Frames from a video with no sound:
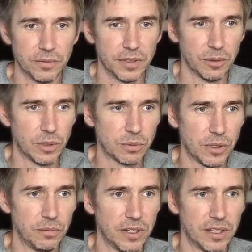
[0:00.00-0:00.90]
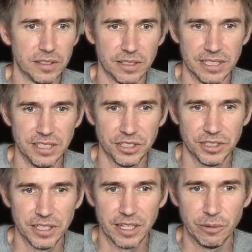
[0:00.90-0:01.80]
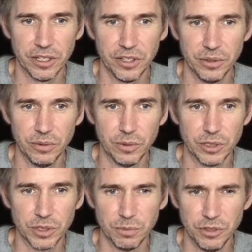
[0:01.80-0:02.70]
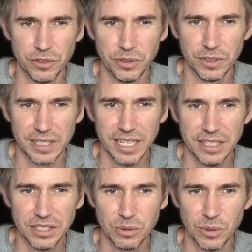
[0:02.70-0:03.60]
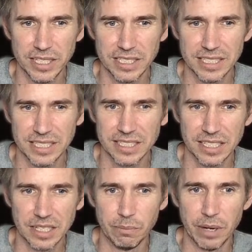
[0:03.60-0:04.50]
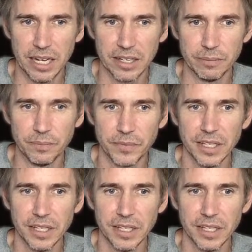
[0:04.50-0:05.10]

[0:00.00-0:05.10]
there was one additional thing I want to do, which was move case 26 to the bottom.